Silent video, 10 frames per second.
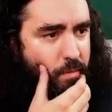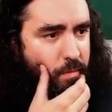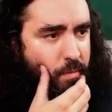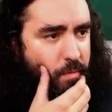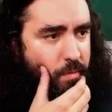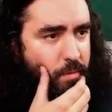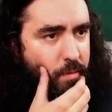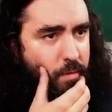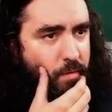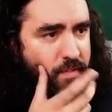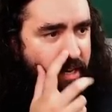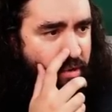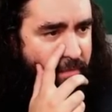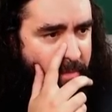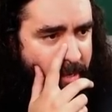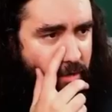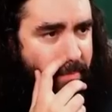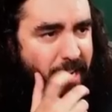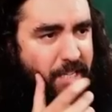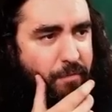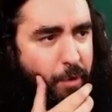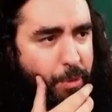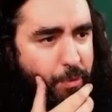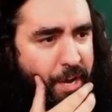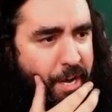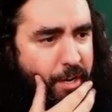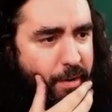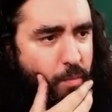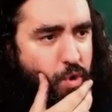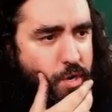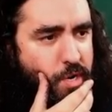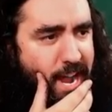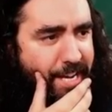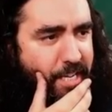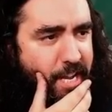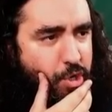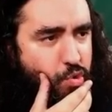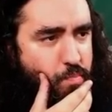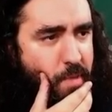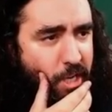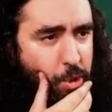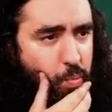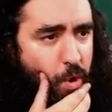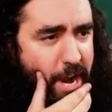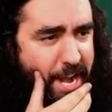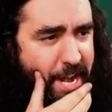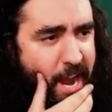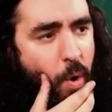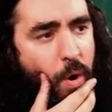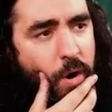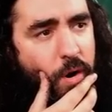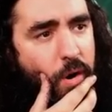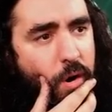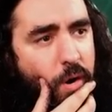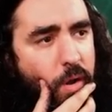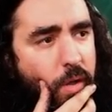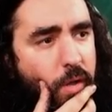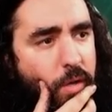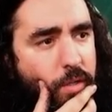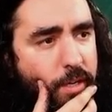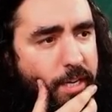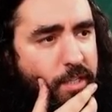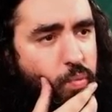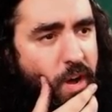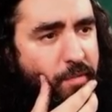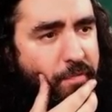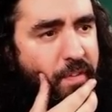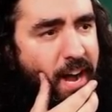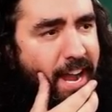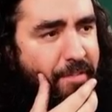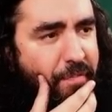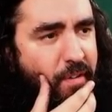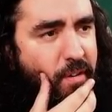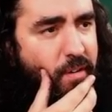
If they do have a Medoc mask for 3 here, I wouldn't like that too much, would I now? This is what, five?